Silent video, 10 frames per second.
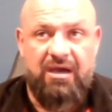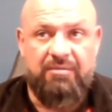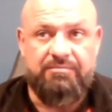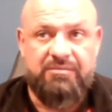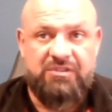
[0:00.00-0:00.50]

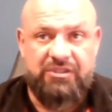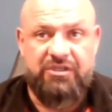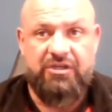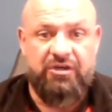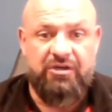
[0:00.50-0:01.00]
um,
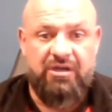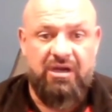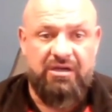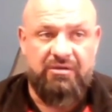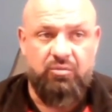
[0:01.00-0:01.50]
secured
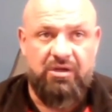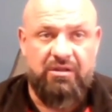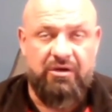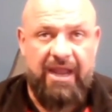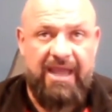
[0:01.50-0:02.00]
on one
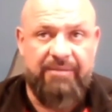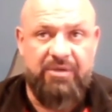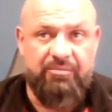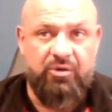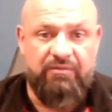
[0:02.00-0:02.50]
of their
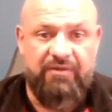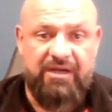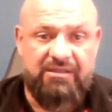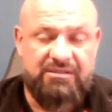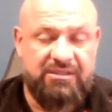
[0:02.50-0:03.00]
admin
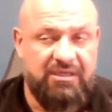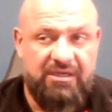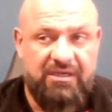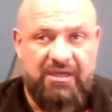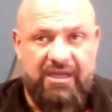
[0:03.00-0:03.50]
profiles,
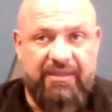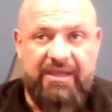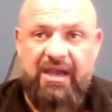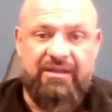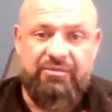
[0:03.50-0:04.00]
and
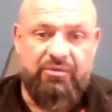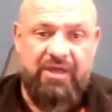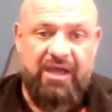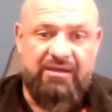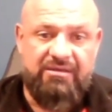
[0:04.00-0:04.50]
they got in through
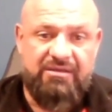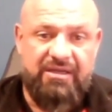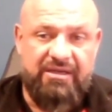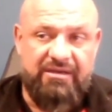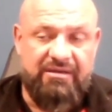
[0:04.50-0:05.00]
that,
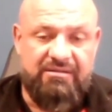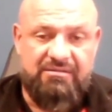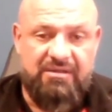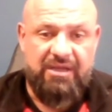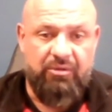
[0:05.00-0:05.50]
and
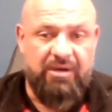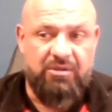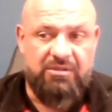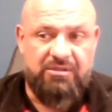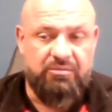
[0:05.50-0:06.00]
they were
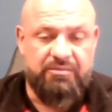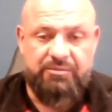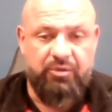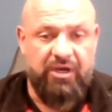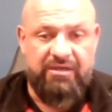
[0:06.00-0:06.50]
able to
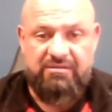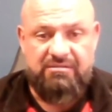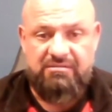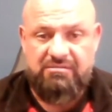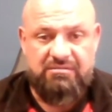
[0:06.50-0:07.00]
spread
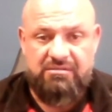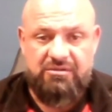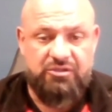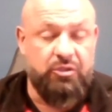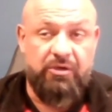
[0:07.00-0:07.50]

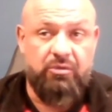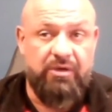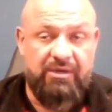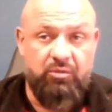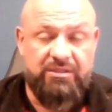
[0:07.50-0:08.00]
super
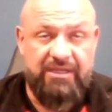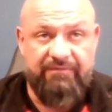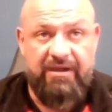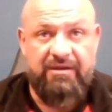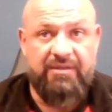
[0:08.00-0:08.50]
quick. And once
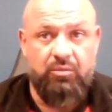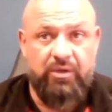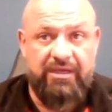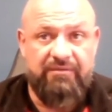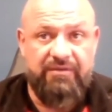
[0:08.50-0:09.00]
they found out
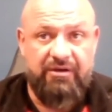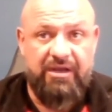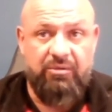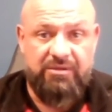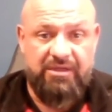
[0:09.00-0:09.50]
that we had
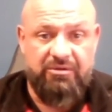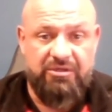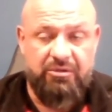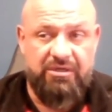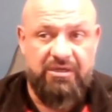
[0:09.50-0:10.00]
figured out what they
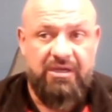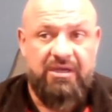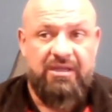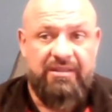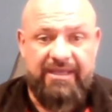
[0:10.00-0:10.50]
were doing,
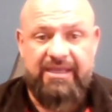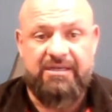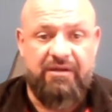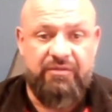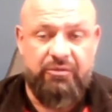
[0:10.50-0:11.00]
they
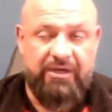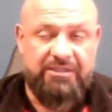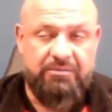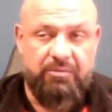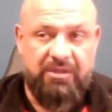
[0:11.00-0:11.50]
kicked off the
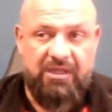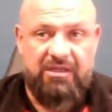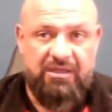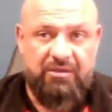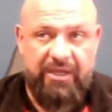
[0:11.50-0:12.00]
ransomware. But
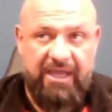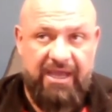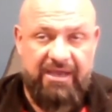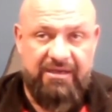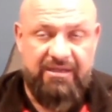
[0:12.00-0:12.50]
luckily, we
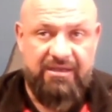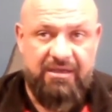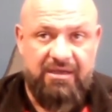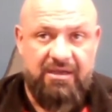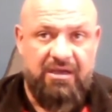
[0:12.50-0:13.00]
had
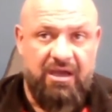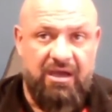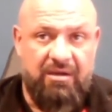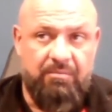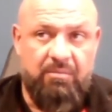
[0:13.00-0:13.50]

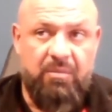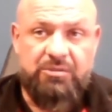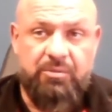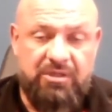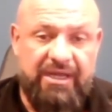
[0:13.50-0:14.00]
Uh,
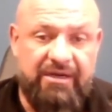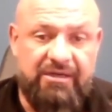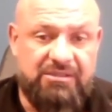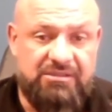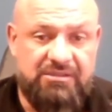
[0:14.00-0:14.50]
multiple
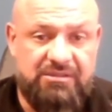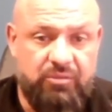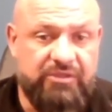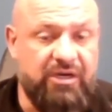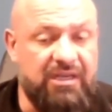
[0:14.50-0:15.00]
layers.
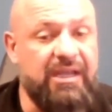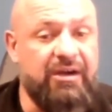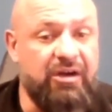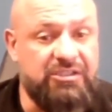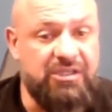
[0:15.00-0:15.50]
We try to
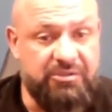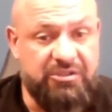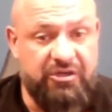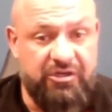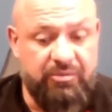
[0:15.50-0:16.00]
layer our
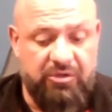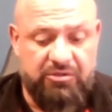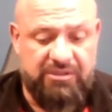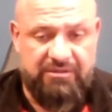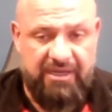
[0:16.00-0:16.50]
cybersecurity
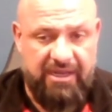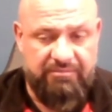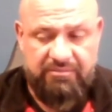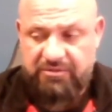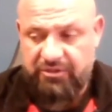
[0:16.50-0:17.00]
approach.
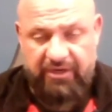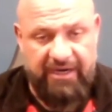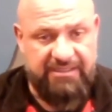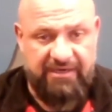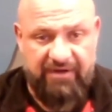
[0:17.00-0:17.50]
So
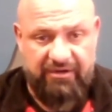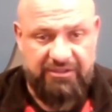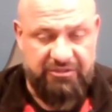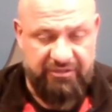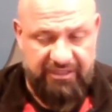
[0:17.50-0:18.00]
your
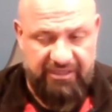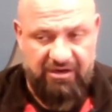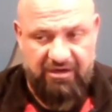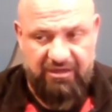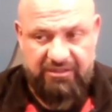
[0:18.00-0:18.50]
antivirus or E
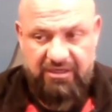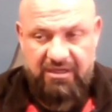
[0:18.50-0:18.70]
R.